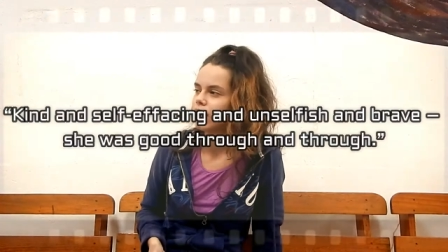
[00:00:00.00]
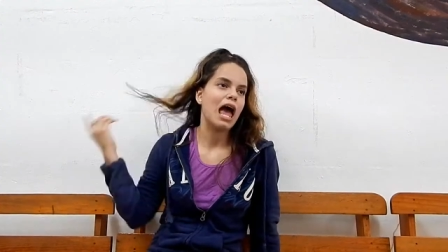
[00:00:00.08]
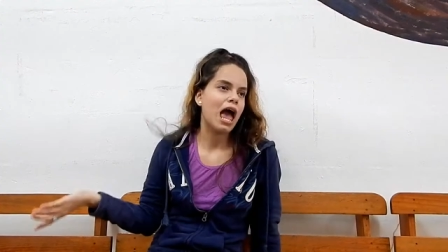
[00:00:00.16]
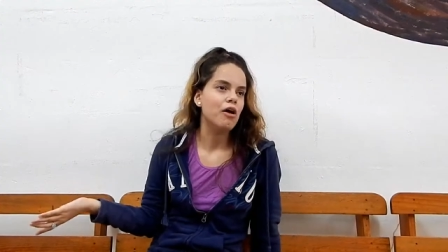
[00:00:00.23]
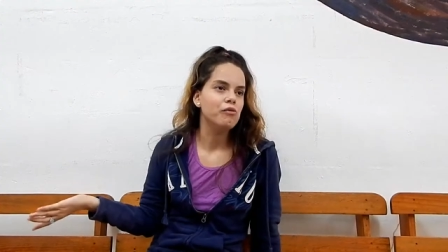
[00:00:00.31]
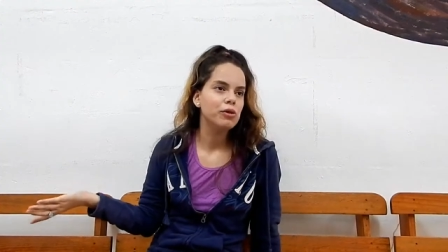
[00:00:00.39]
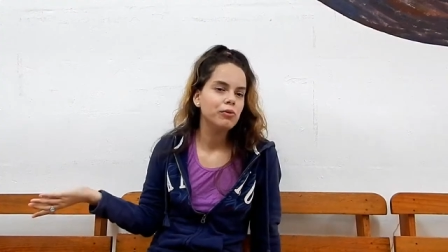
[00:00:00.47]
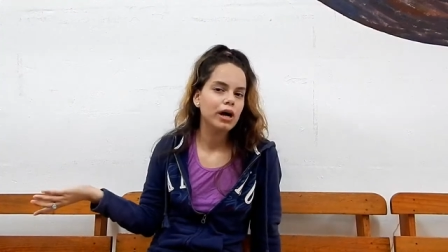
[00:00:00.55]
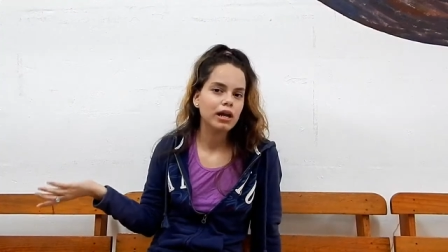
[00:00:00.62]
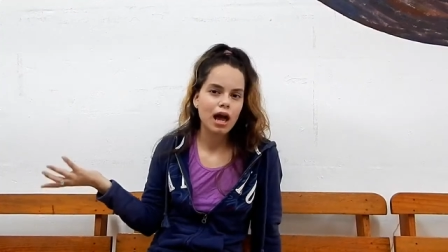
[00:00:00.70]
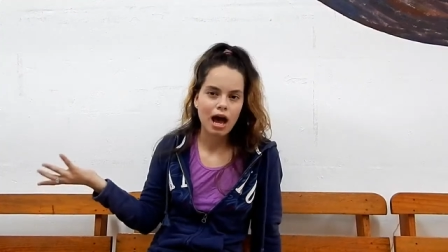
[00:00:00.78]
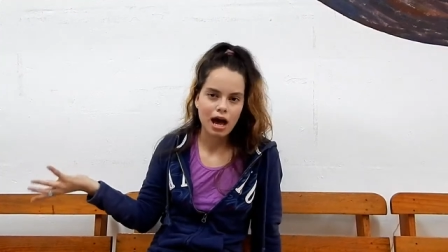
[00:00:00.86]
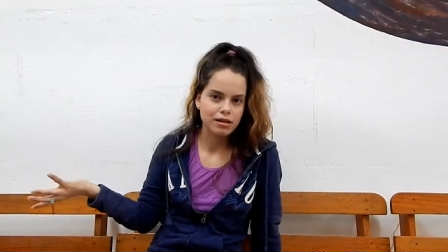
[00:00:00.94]
everyone
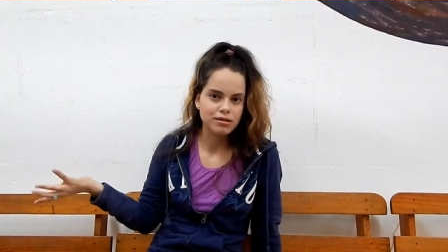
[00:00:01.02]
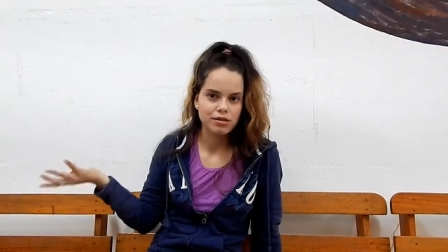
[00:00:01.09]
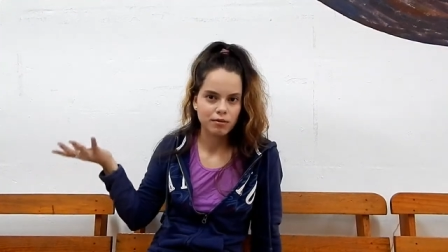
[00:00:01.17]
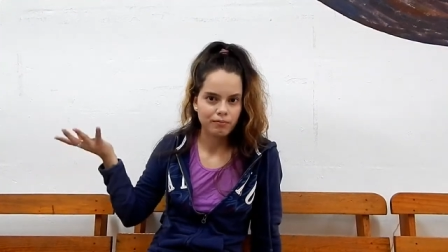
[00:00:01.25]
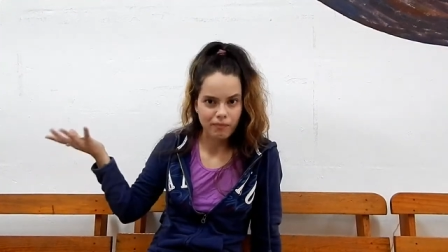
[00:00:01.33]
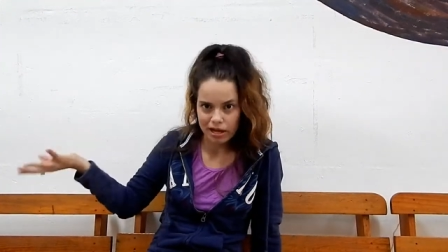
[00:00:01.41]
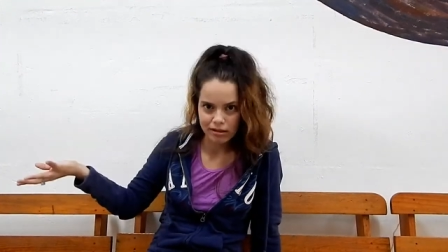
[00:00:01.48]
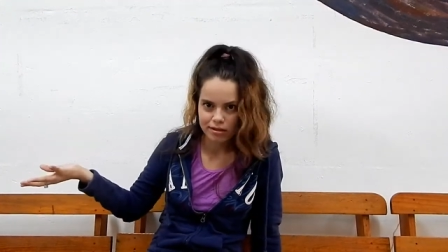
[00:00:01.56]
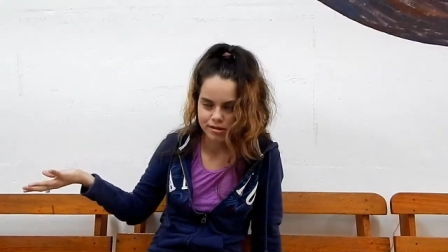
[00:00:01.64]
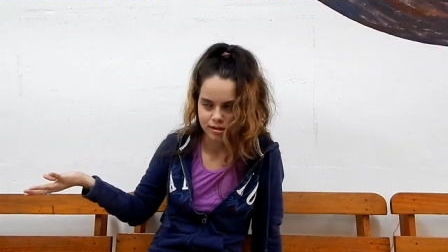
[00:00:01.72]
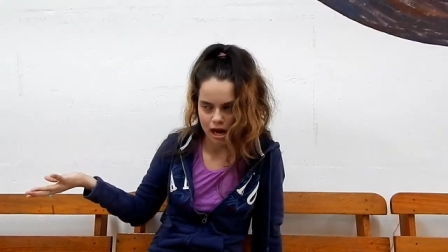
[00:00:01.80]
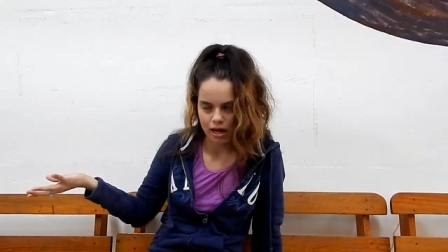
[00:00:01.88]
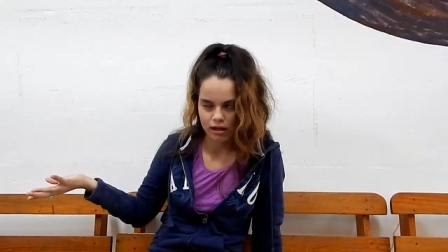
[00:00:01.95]
has their bad
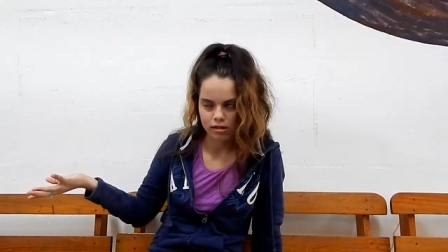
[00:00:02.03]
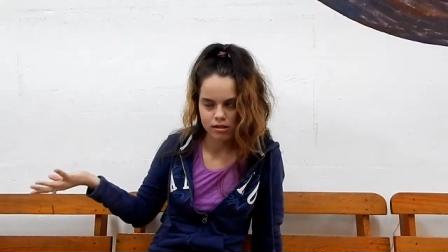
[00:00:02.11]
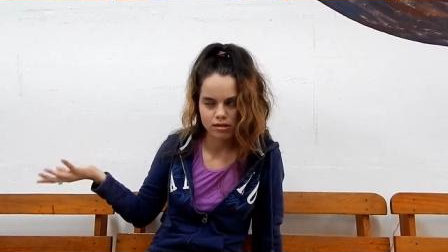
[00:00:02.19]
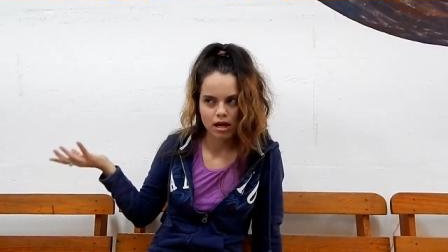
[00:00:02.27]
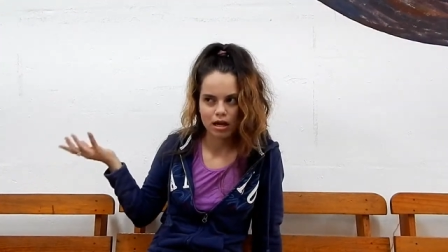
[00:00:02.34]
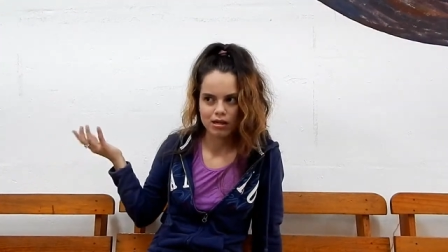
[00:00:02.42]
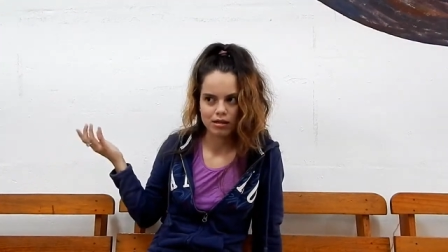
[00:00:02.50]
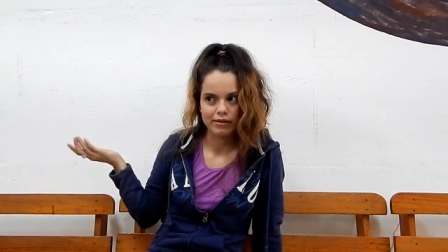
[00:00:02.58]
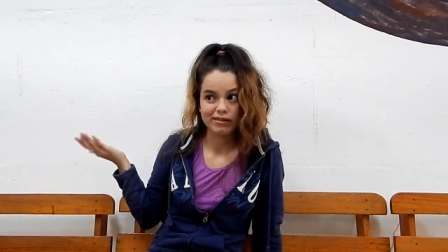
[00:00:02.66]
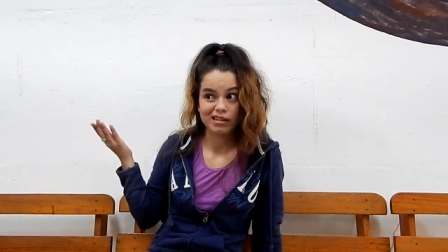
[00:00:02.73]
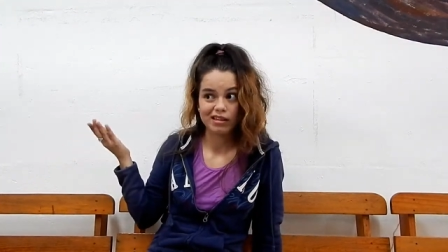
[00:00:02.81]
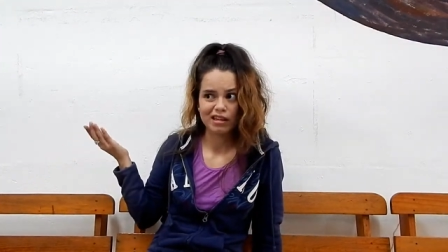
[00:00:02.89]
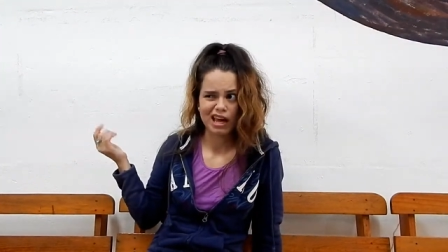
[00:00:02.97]
sides and i
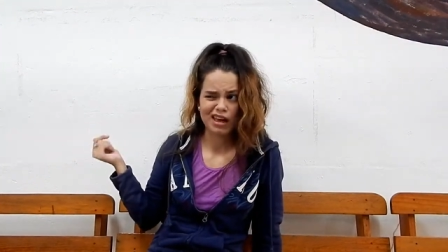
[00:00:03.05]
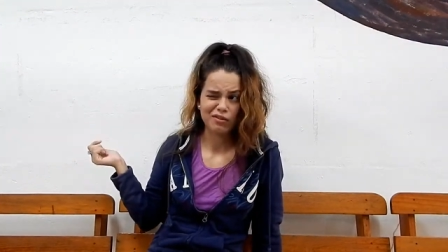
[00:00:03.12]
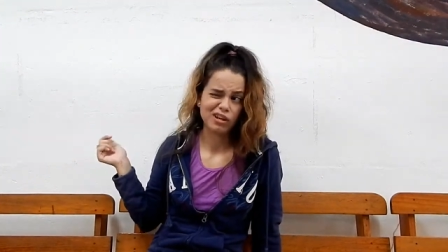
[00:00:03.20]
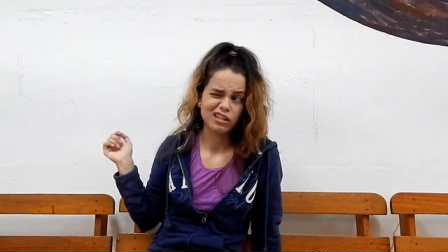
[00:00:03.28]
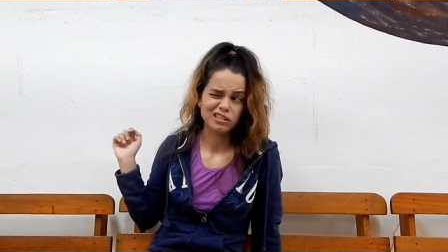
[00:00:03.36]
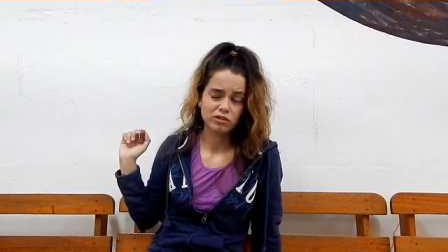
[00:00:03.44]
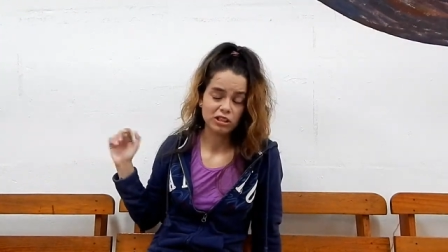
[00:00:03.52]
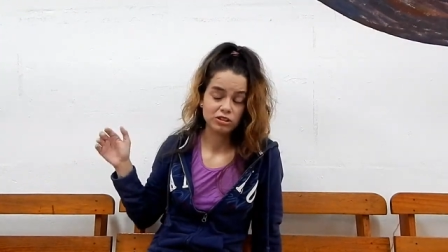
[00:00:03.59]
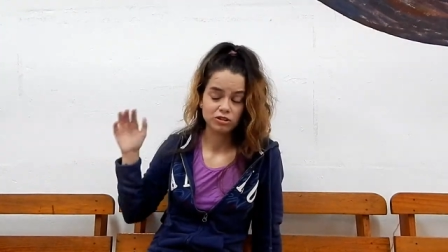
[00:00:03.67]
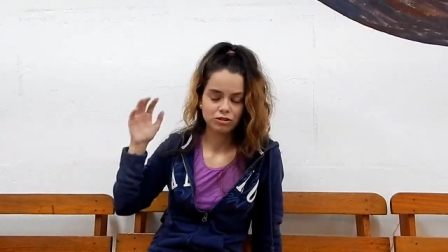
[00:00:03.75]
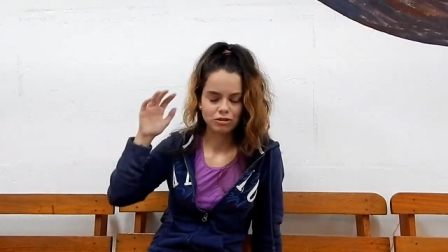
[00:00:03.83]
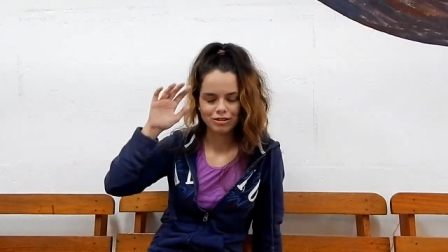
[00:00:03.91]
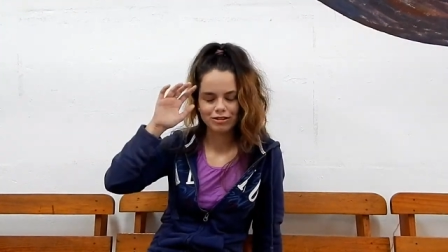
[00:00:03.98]
think edward was
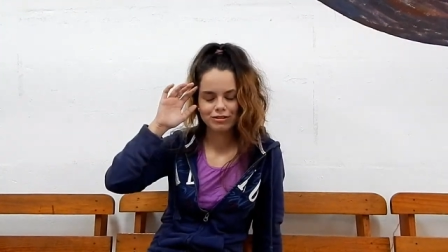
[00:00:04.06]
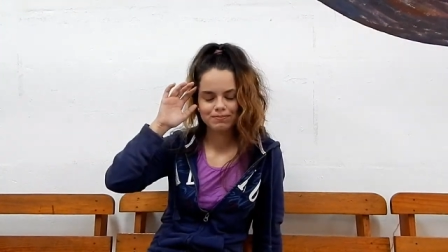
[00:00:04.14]
just